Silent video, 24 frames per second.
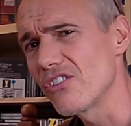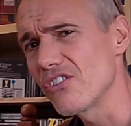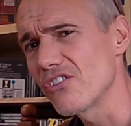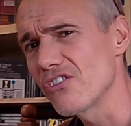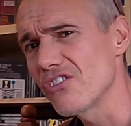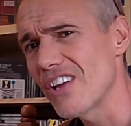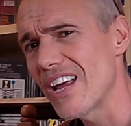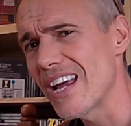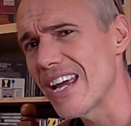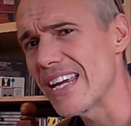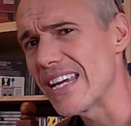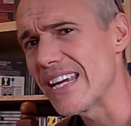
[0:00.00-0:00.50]
to
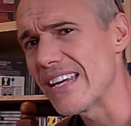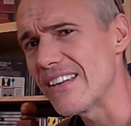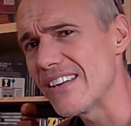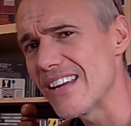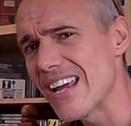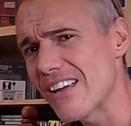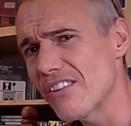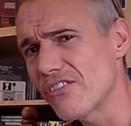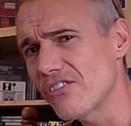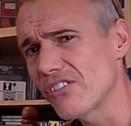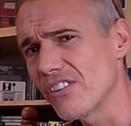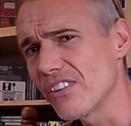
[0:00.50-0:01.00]
say in
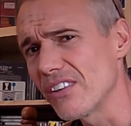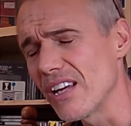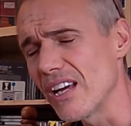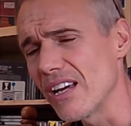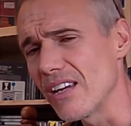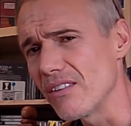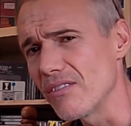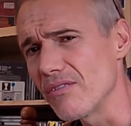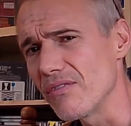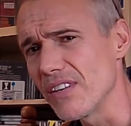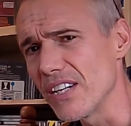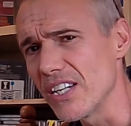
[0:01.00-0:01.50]

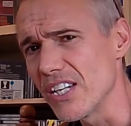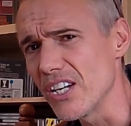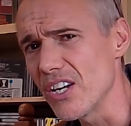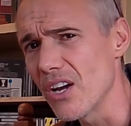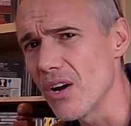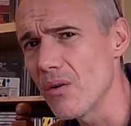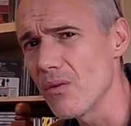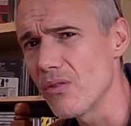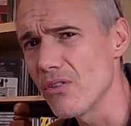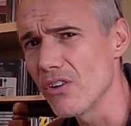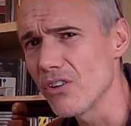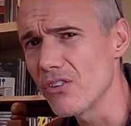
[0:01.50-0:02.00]
yesterday's
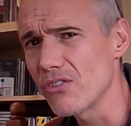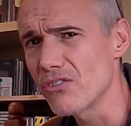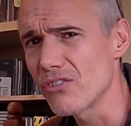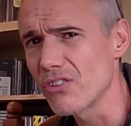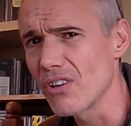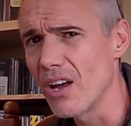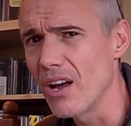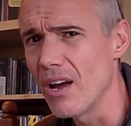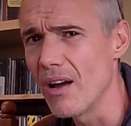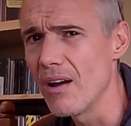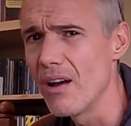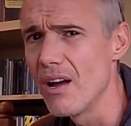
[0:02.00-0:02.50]
video
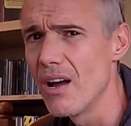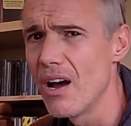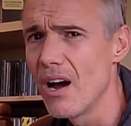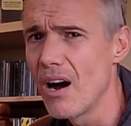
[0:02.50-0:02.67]
that